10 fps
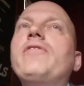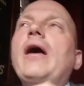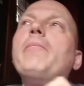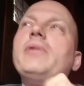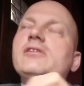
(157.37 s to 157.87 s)

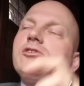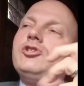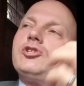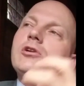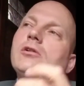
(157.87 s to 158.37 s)
that message
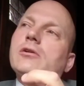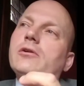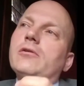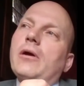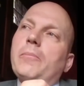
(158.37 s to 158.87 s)
is
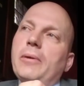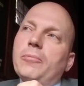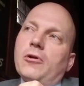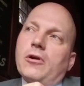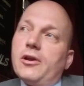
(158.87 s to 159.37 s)
clear and
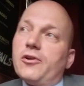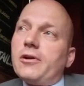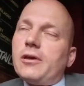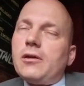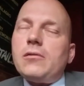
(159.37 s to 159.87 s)
people are
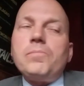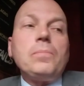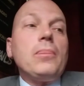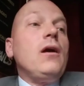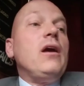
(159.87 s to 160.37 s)
hearing it,
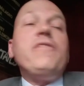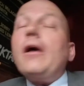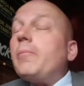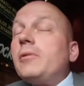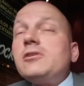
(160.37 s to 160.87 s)
if
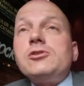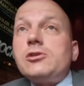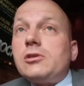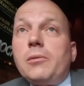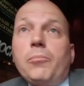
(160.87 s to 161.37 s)
that message
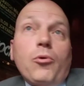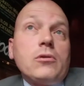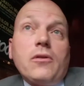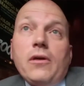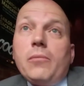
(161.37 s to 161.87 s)
isn't
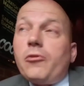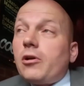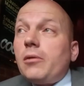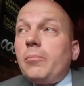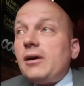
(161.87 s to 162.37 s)
important to them, they're
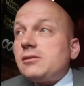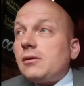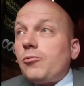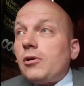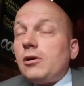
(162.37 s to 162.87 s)
going to buy
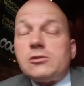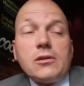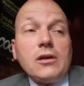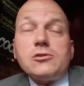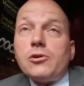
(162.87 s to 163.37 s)
somewhere else,
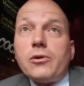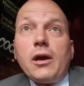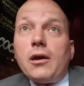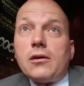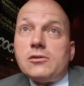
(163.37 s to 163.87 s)
and that's
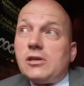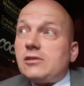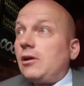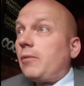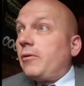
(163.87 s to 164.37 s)
okay because
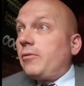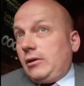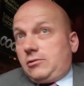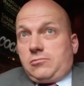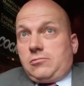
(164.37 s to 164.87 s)

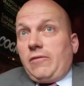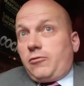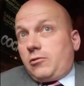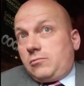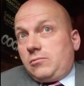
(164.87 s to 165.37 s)

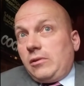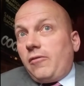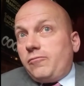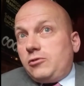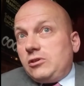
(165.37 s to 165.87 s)
they've now
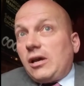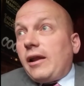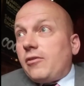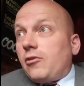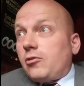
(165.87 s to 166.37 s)

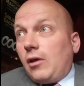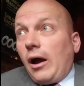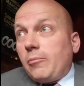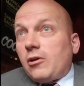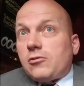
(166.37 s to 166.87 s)
decided that
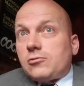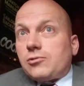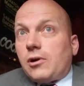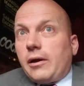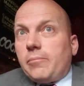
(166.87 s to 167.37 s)
I'm not their
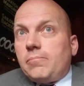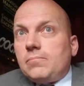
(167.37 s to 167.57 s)
tribe.